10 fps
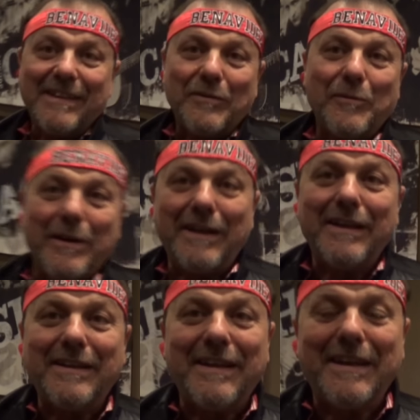Yeah. We
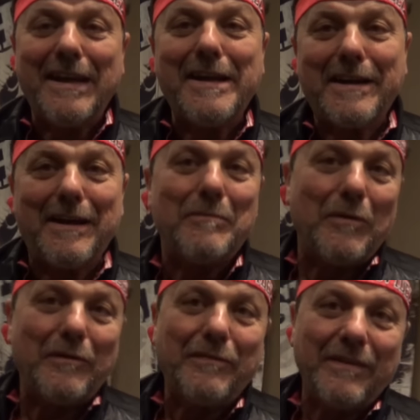need the
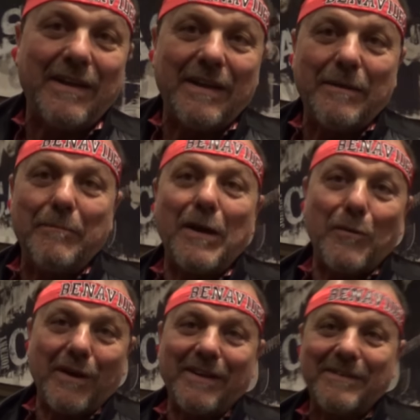income of uh,
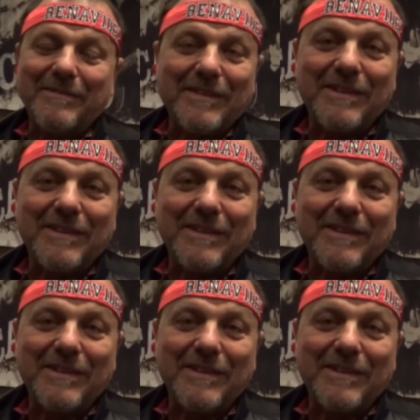Mayweather.